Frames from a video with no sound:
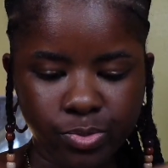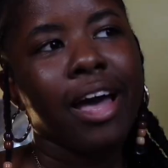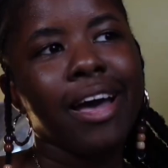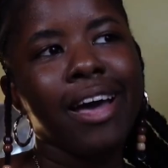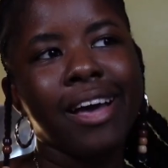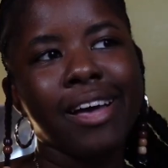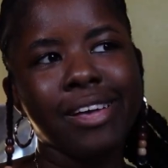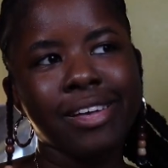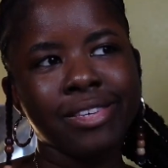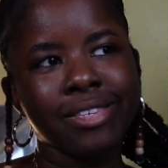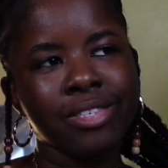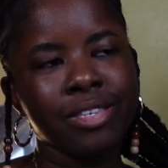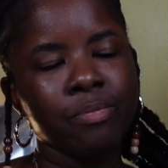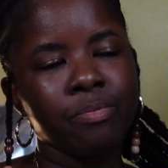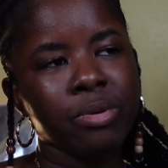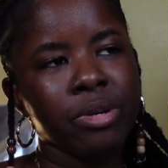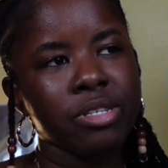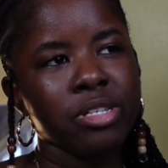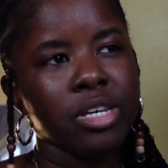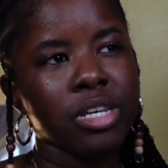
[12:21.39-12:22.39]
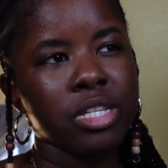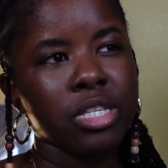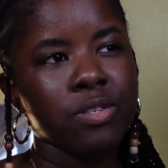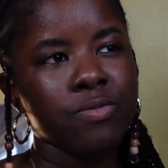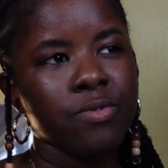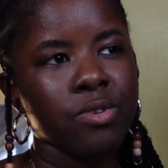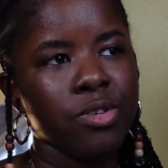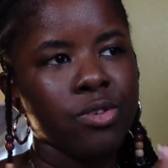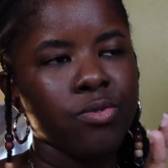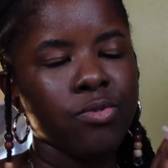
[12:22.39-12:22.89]
As it pertains
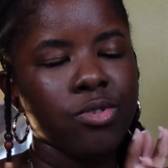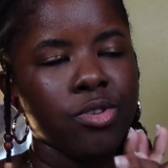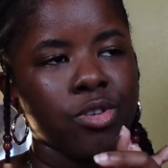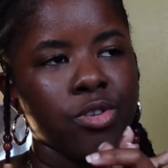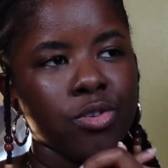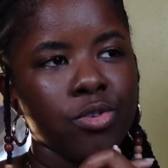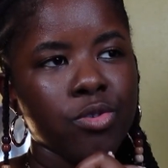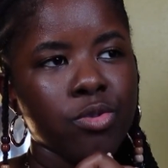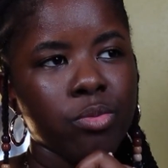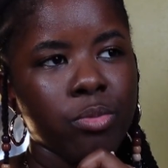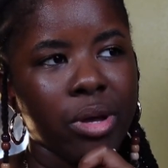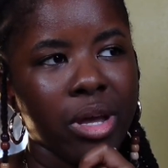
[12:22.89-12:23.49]
for YouTube